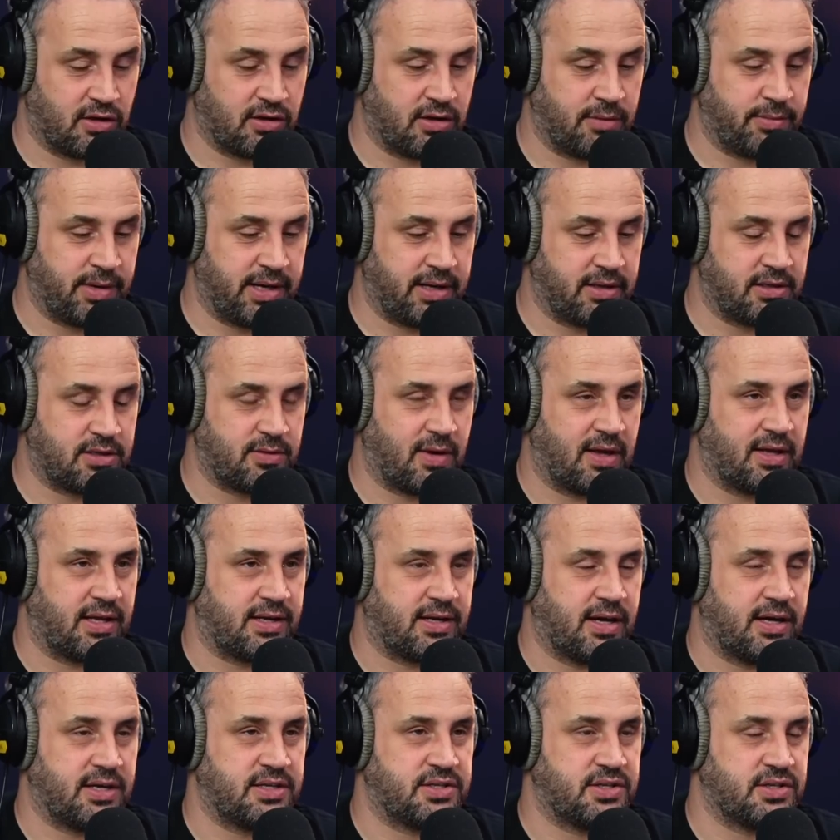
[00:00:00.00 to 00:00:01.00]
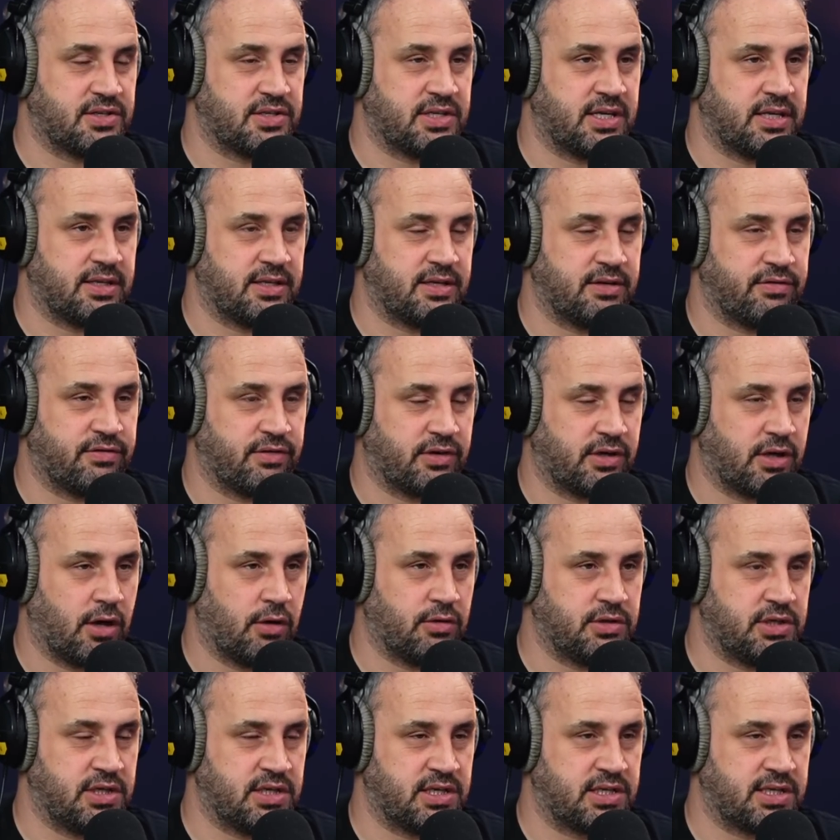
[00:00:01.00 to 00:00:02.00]
on a bit to Allardyce, doesn't it? The different
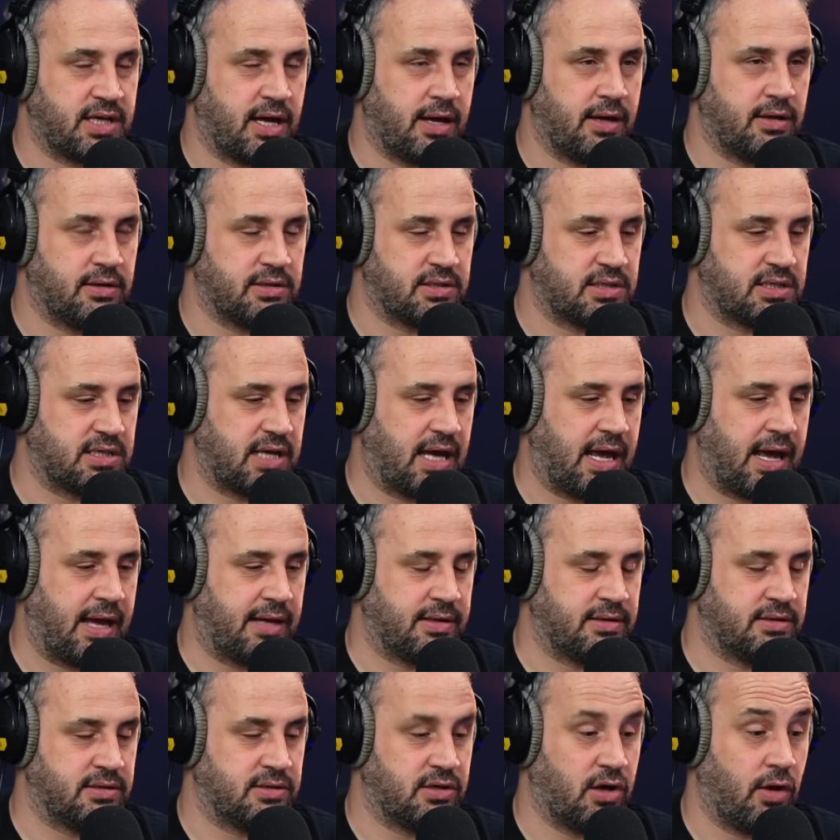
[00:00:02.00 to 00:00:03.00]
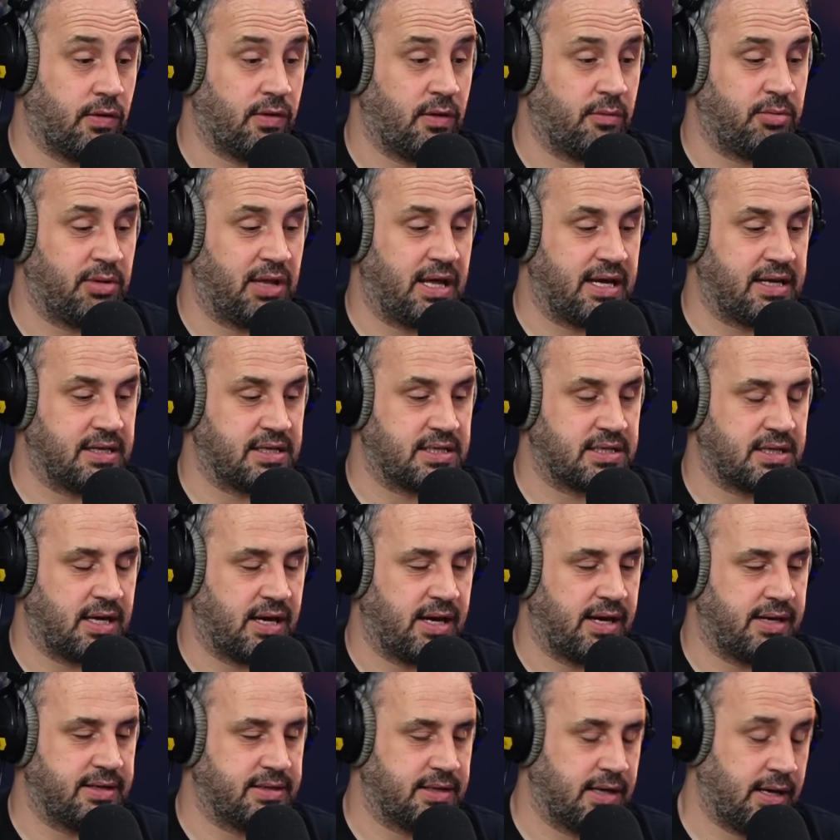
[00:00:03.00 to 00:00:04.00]
coaching styles and on the playing
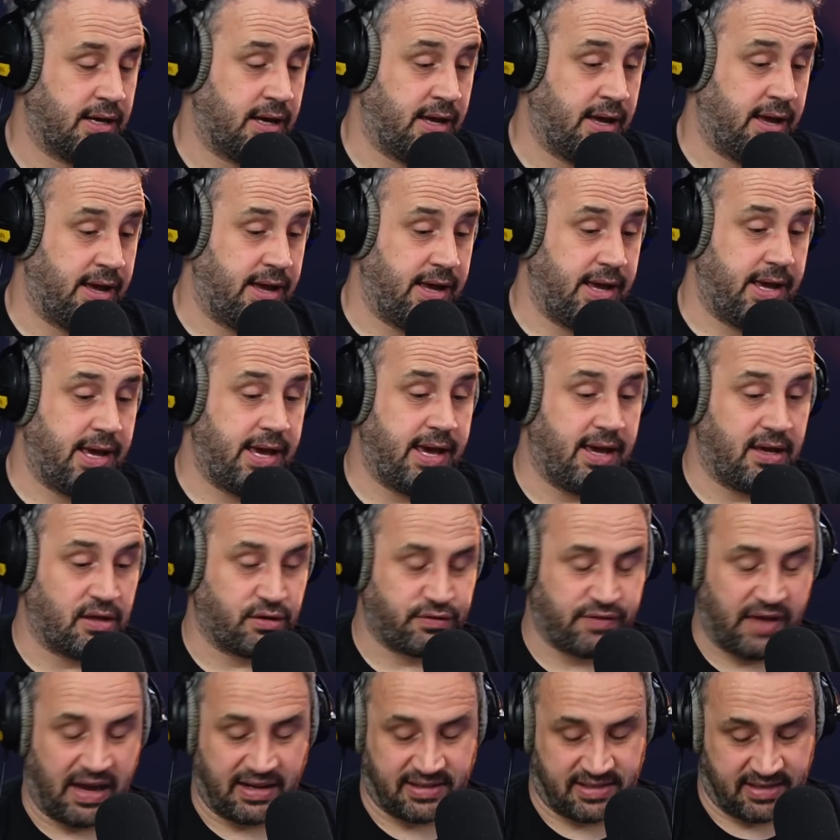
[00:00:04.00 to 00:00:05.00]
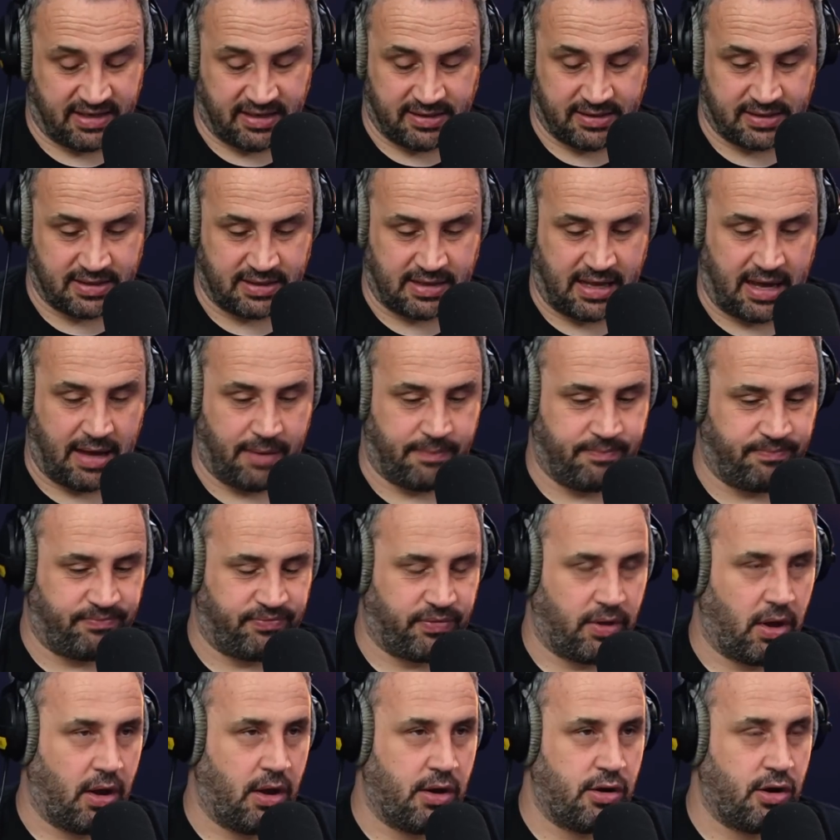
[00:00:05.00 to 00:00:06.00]
side, he's factored into that.
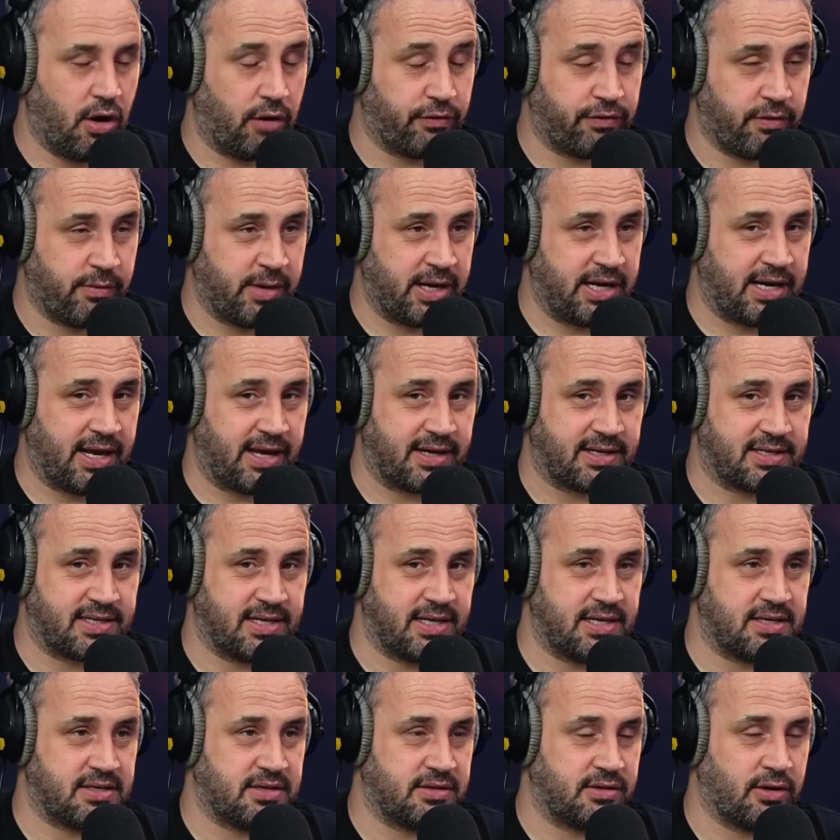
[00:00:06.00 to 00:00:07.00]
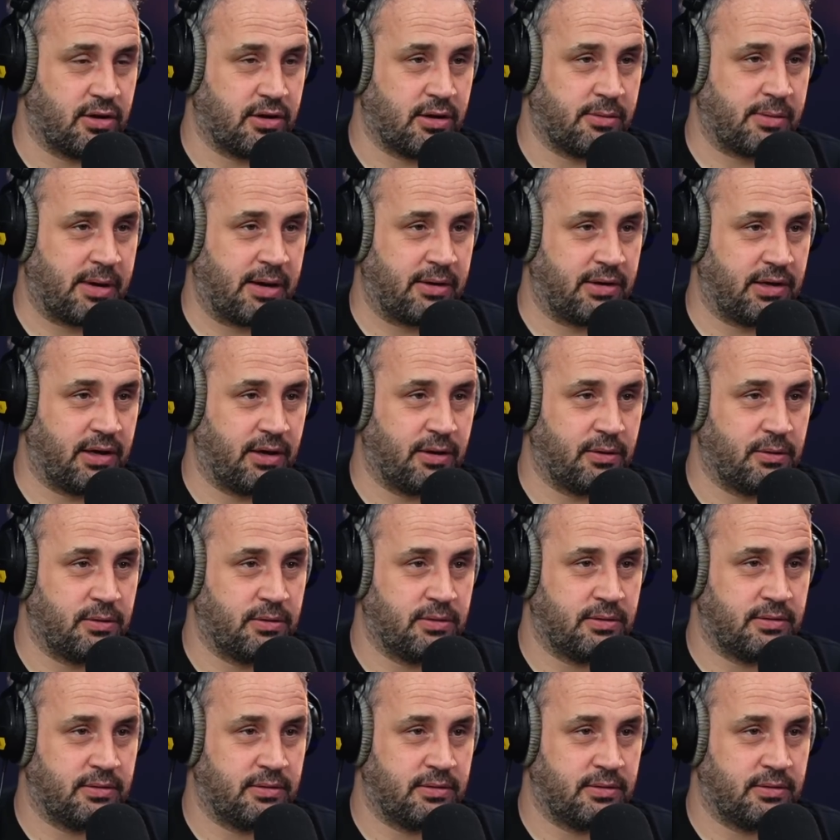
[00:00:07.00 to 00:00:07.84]
Not for me next season, don't know about you.